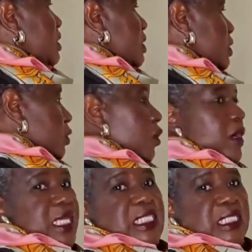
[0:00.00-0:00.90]
So,
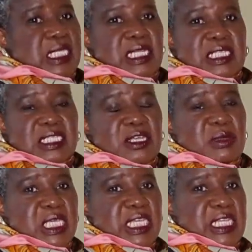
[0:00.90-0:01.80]
as I said it in the
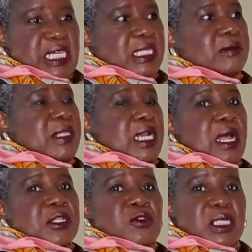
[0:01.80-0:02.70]
beginning, there
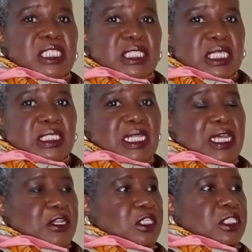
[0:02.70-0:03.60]
are 26
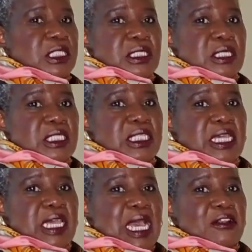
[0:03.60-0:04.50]
letters in
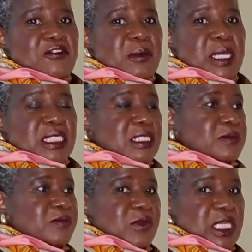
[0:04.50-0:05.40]
the alphabet
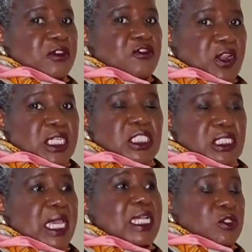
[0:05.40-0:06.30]
in French
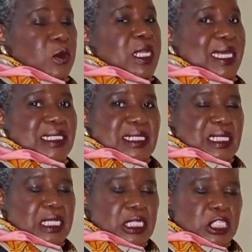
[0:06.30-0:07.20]
as well as in
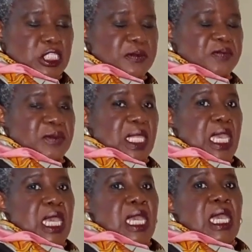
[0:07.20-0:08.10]
English,
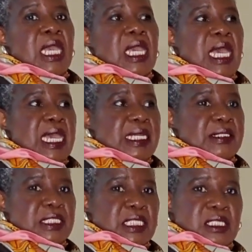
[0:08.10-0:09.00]

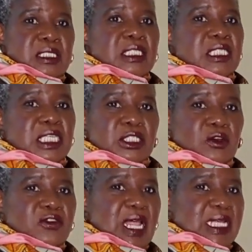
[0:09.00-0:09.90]
and 6
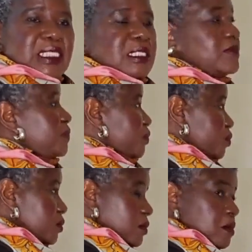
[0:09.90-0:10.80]
of that
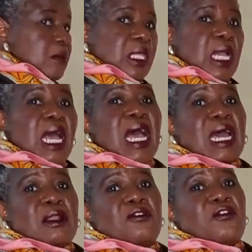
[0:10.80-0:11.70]

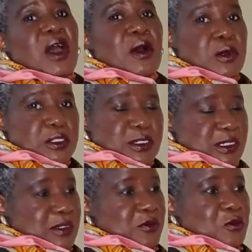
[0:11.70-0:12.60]
are
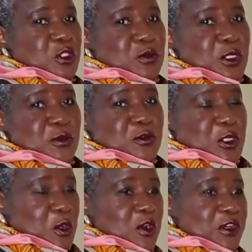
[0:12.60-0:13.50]
vowels, which we
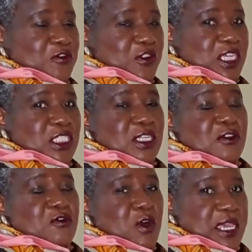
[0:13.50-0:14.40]
call in French les
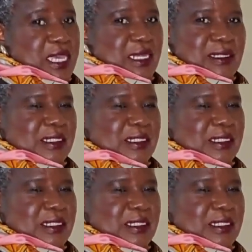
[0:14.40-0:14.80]
voyelles,